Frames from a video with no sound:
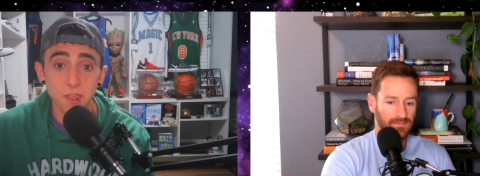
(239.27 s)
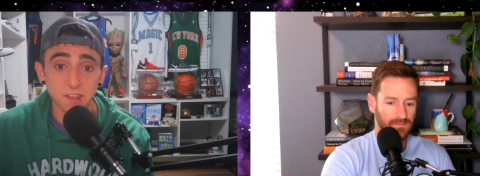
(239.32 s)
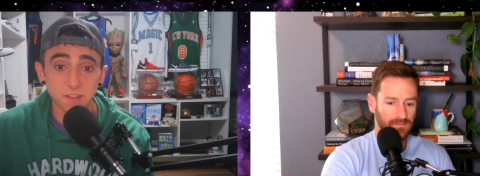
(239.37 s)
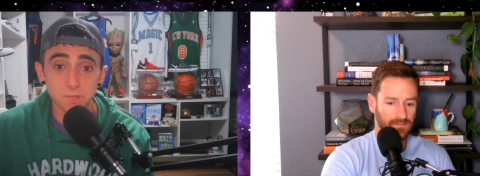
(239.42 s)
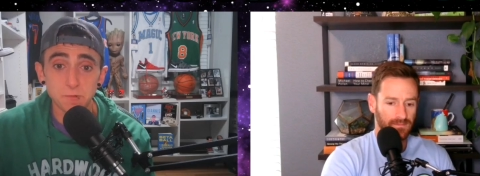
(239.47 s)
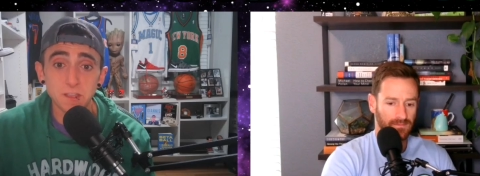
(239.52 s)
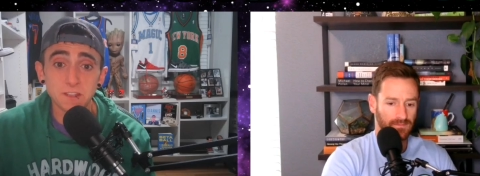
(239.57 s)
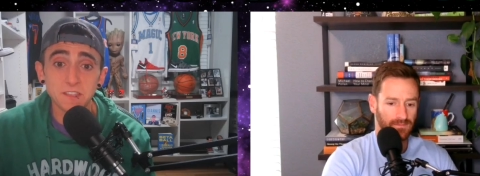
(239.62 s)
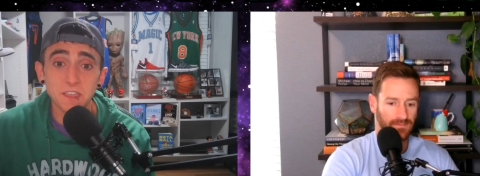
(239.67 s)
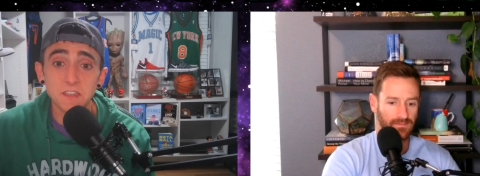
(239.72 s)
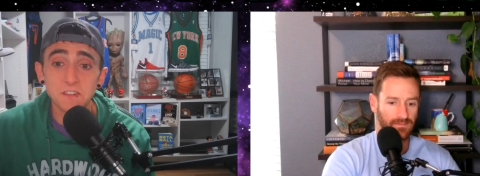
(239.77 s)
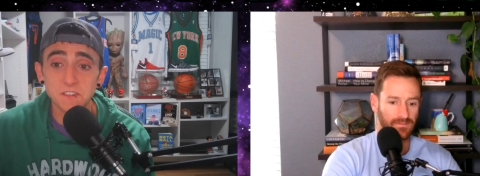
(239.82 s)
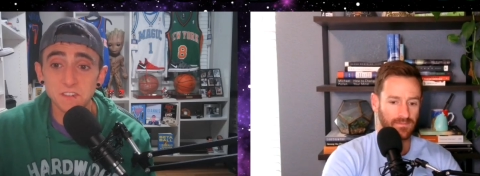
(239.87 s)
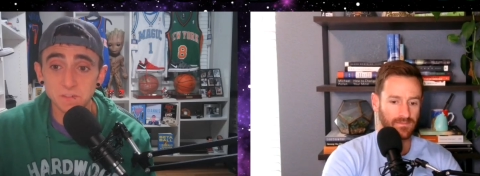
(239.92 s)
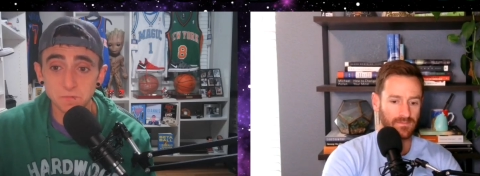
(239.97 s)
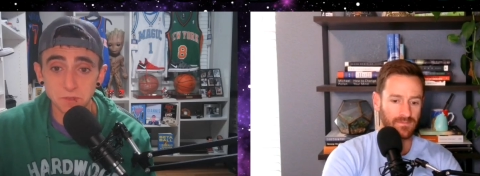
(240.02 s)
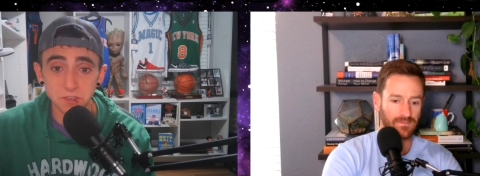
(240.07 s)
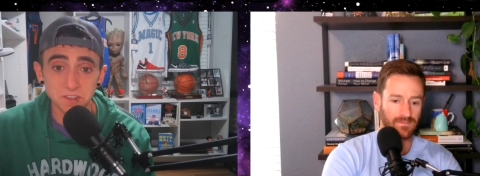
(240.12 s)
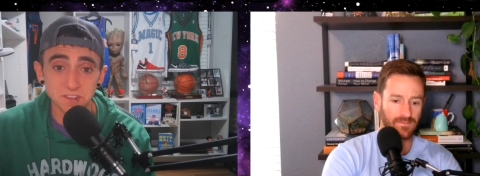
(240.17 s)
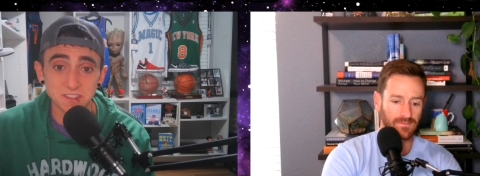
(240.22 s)

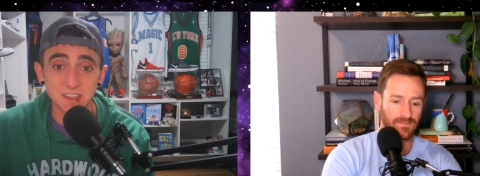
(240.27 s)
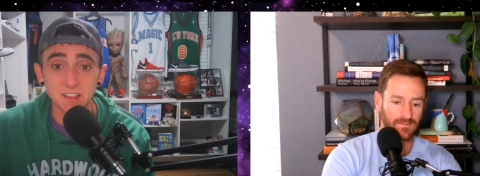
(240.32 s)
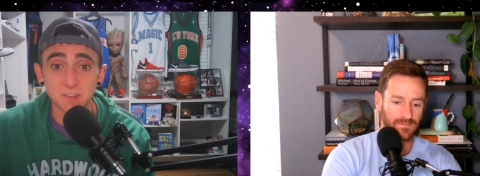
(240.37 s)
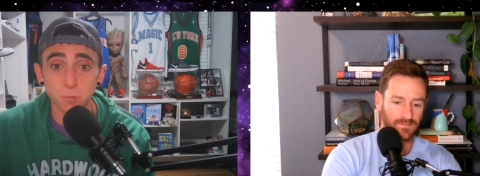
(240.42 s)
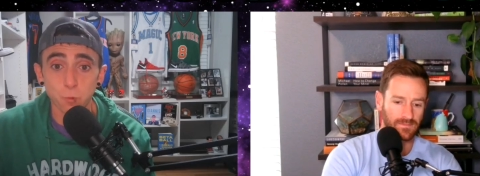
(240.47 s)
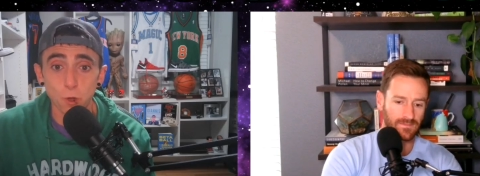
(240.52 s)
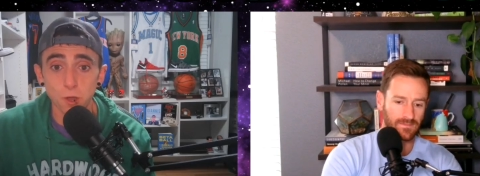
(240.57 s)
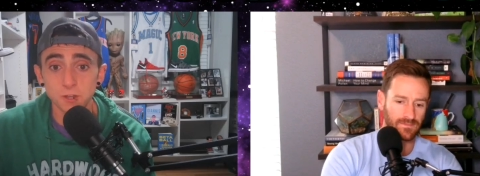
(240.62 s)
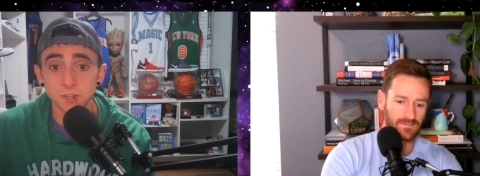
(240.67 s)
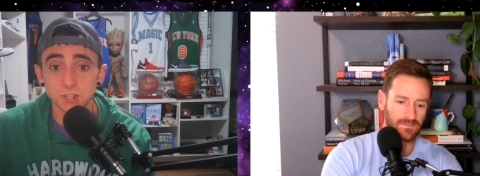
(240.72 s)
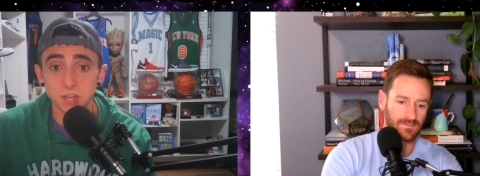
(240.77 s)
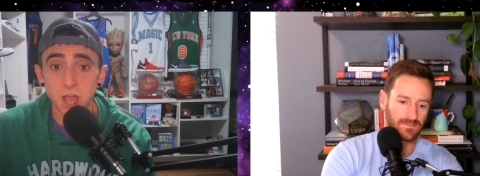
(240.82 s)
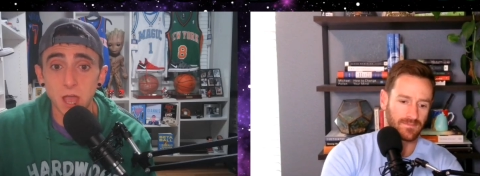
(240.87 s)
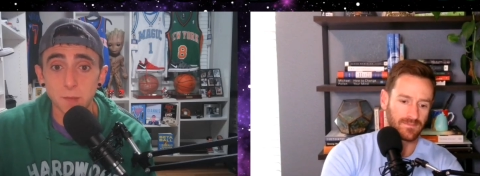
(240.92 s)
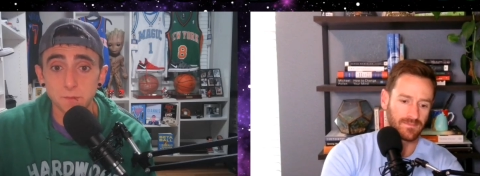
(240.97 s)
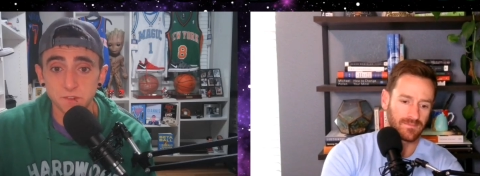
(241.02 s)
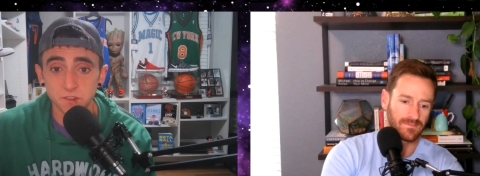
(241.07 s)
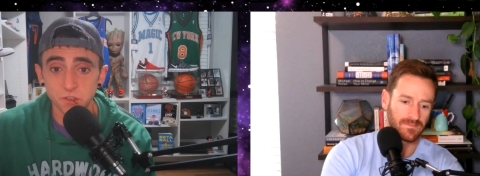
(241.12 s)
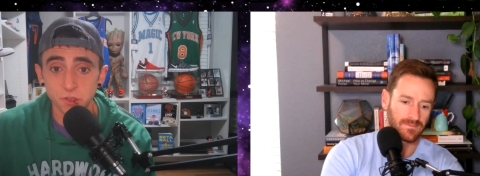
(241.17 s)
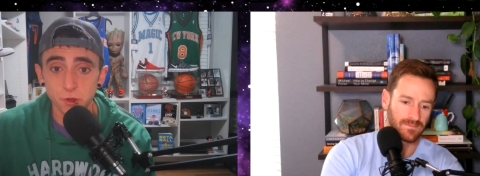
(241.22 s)
Speaker 1: expectations because that's one
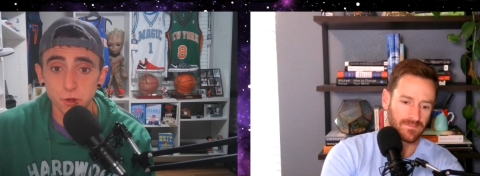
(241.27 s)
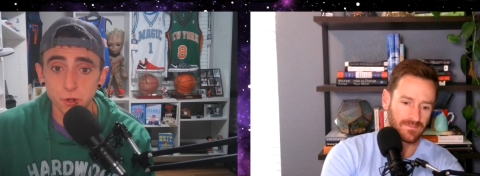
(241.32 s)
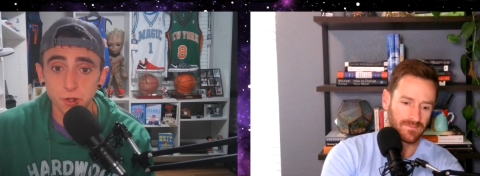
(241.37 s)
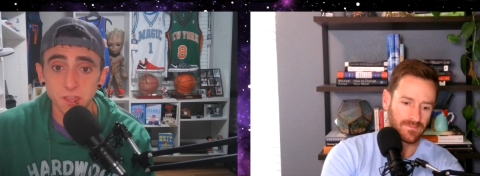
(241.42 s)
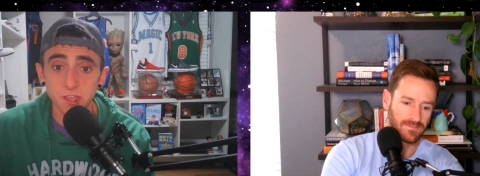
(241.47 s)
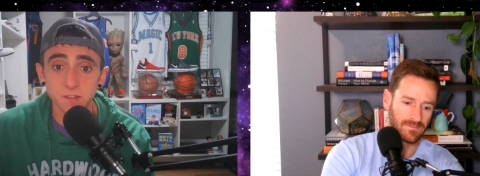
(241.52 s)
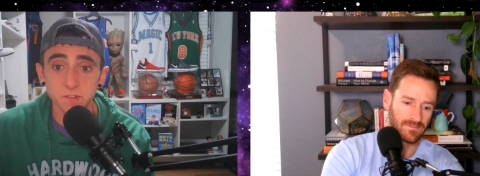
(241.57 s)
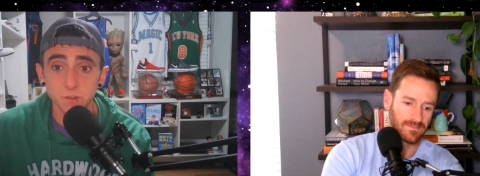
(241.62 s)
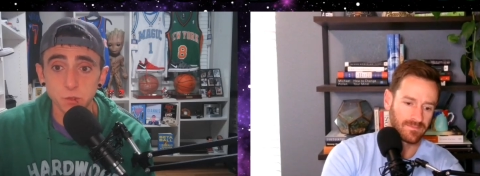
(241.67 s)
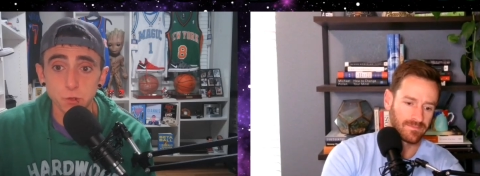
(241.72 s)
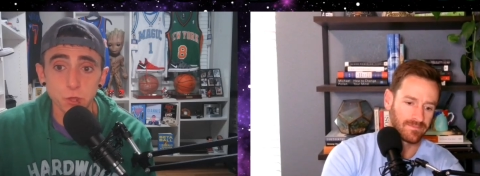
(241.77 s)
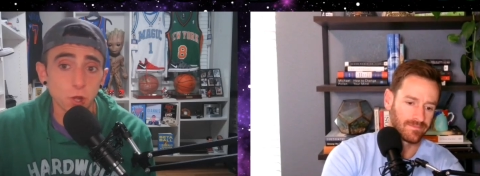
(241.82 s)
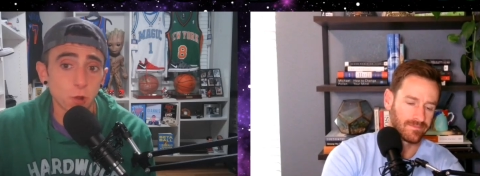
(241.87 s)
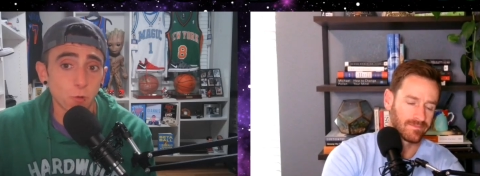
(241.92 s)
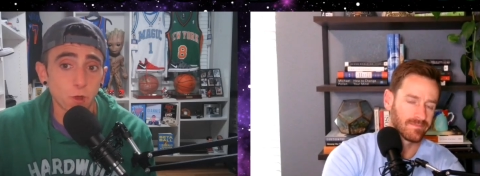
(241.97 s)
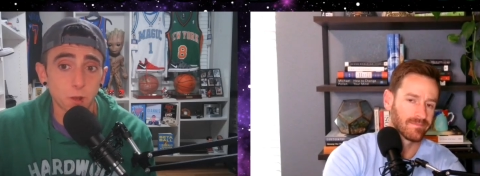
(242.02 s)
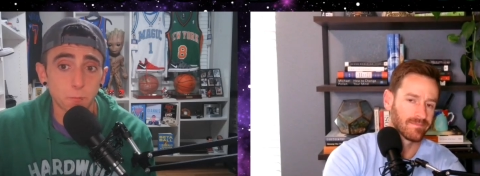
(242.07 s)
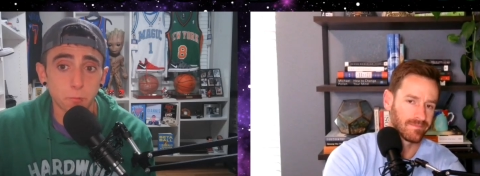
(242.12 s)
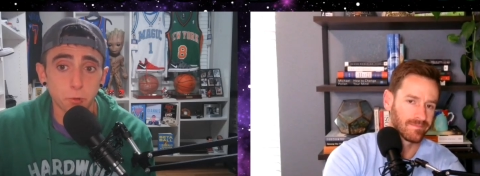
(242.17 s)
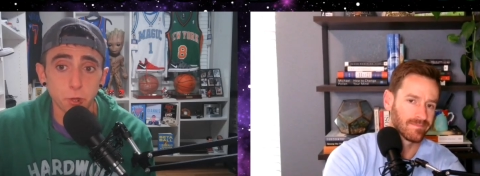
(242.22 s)
job security and two you don't
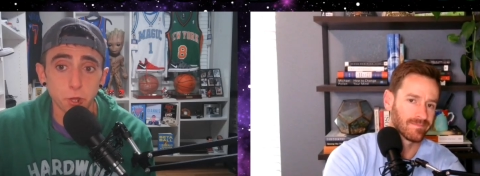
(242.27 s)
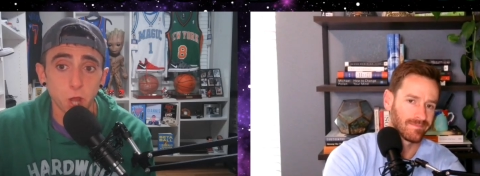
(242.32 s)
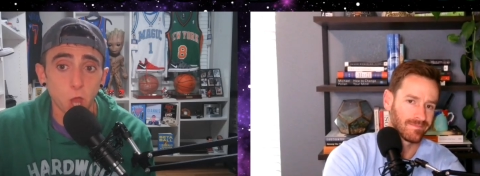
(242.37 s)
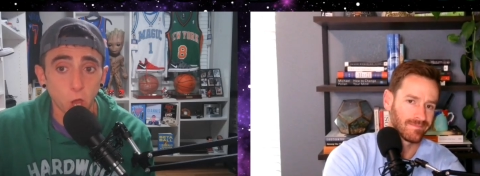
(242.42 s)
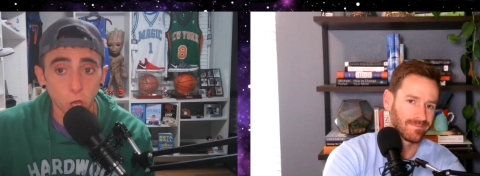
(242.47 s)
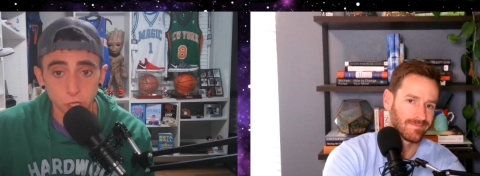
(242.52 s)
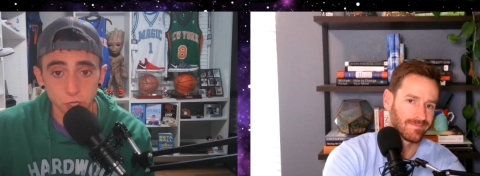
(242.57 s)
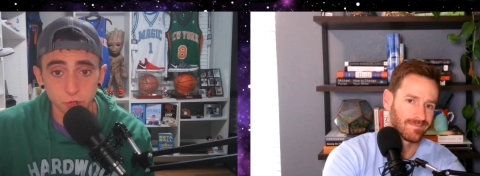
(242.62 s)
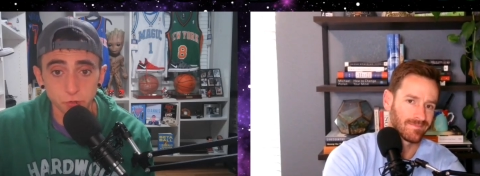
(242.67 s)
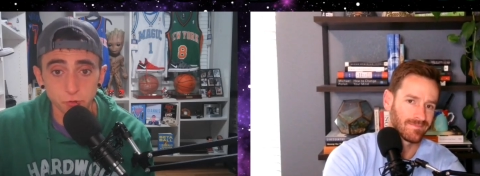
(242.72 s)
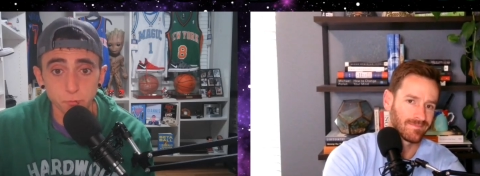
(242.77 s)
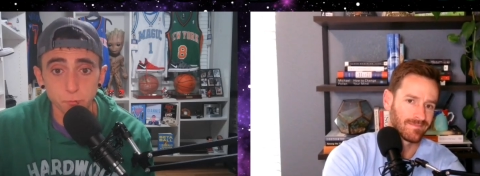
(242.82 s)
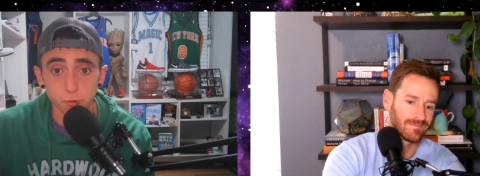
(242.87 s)
want to put undue